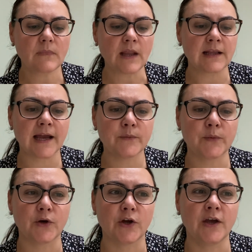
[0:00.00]
like we
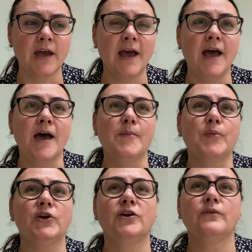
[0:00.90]
were.
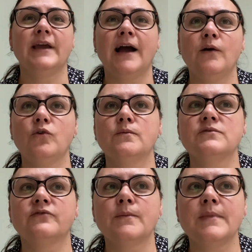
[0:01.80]
But you know, the
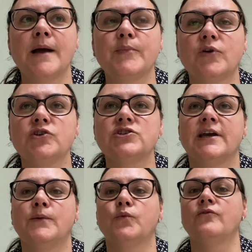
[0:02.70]
outcomes from that
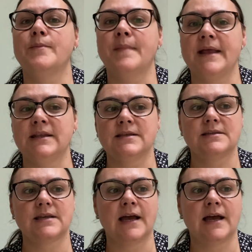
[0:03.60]
project were immense,